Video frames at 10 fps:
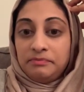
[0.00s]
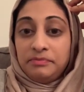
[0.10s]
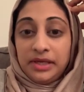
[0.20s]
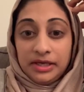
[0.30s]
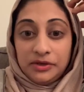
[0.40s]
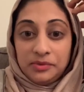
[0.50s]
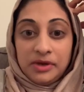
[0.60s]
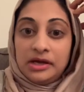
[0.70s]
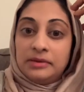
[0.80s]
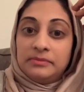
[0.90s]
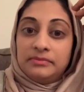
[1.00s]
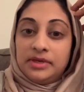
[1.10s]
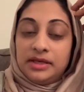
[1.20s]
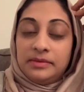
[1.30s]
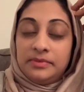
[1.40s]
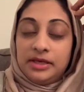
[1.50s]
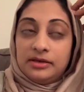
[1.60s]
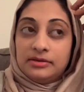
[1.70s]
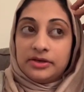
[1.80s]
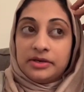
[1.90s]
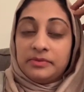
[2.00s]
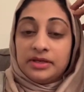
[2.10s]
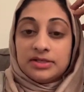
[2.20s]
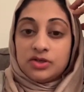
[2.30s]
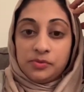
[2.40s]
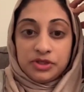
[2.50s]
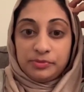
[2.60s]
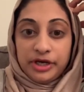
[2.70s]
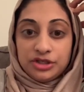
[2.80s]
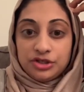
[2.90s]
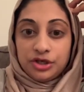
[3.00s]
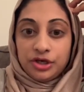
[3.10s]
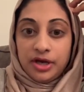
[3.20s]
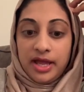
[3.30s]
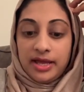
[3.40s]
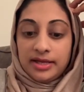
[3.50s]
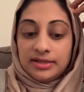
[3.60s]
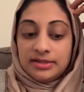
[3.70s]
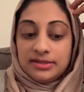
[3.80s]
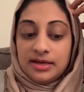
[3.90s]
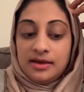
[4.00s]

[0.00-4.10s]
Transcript: be a new mom. There can be so much pressure, and